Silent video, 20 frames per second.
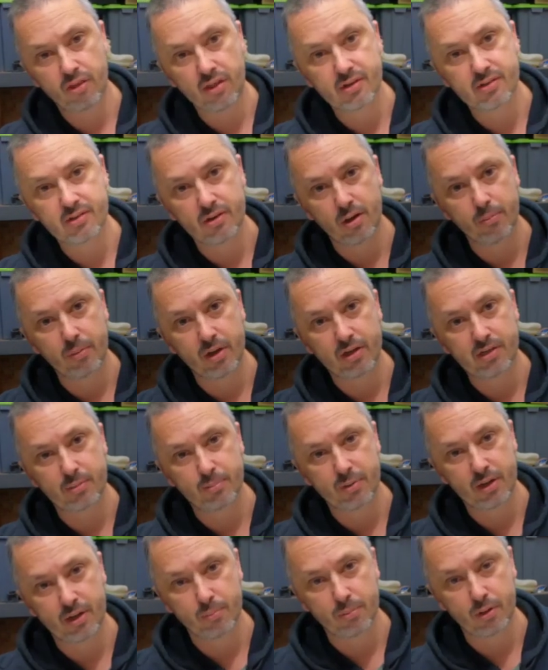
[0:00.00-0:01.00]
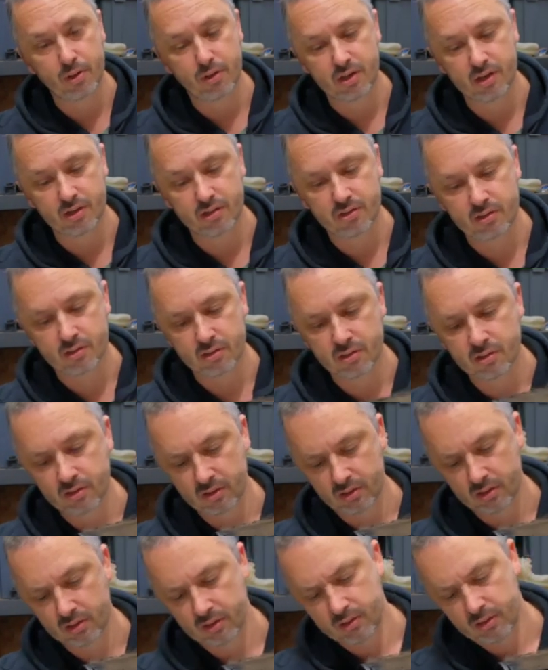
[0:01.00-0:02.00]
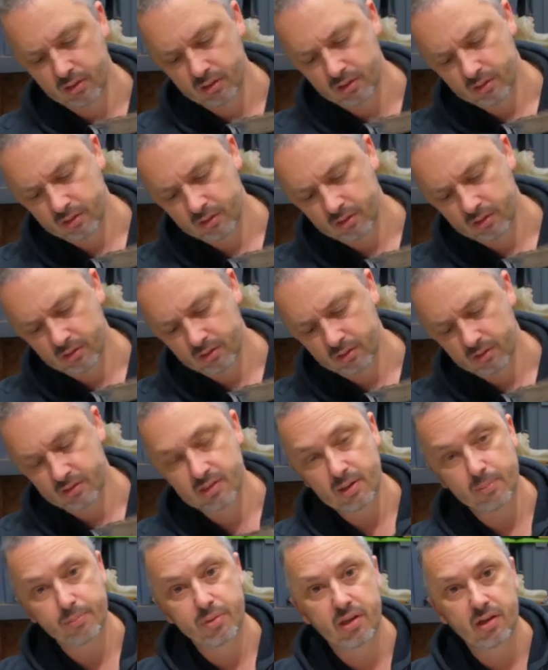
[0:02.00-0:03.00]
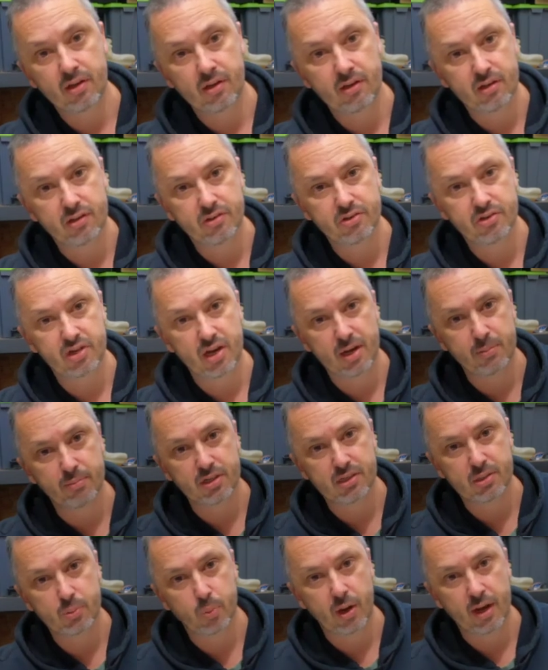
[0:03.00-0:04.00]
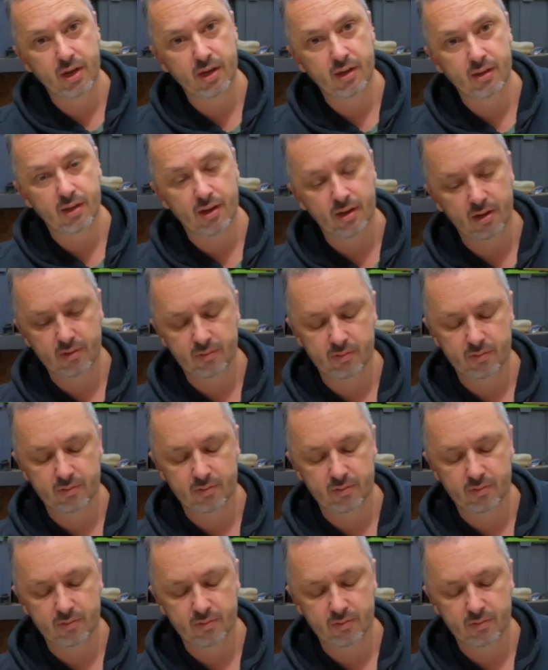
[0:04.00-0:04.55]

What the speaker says: there's not meant to be a blockage. Something has jammed its way in there.